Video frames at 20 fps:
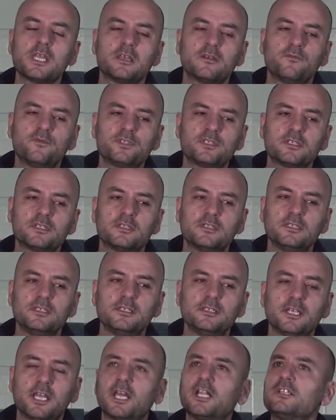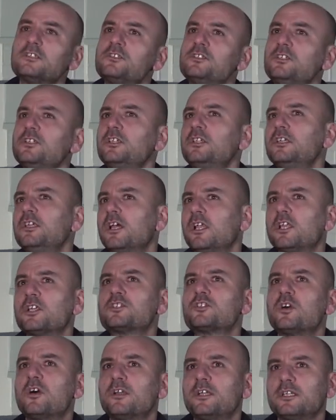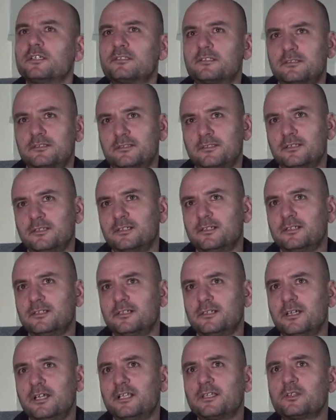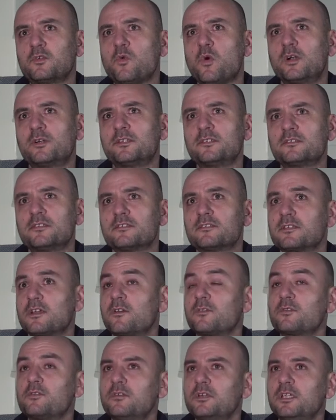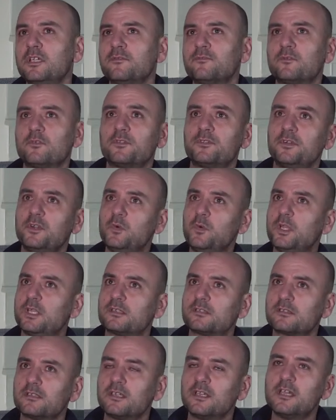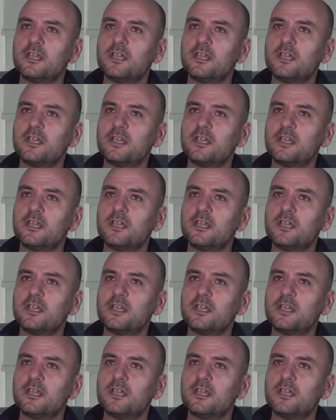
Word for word: visit the LG Electronics uh, headquarters in South Korea for three weeks.